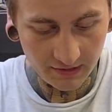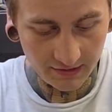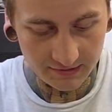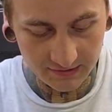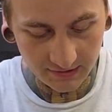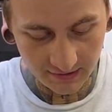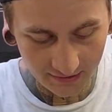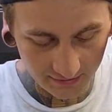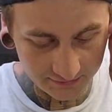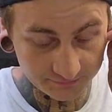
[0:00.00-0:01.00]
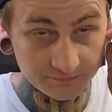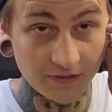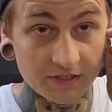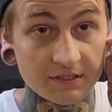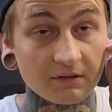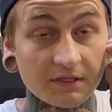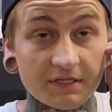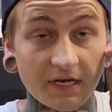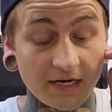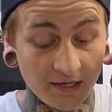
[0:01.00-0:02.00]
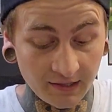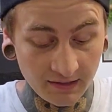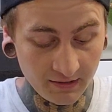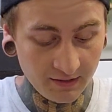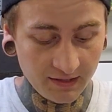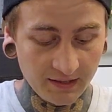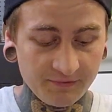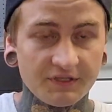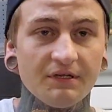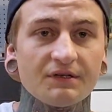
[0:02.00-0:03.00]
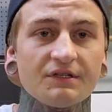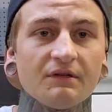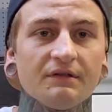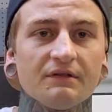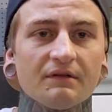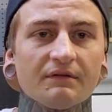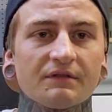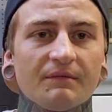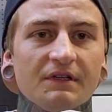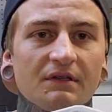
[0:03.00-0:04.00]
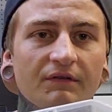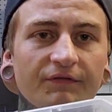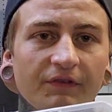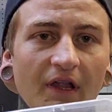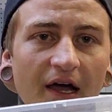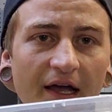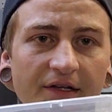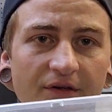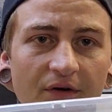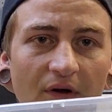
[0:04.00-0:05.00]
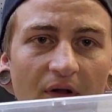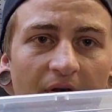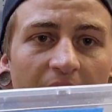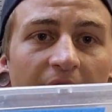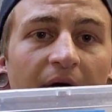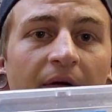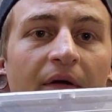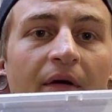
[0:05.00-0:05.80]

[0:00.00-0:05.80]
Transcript: it's still exciting. You see there's still some of these little flies crawling around.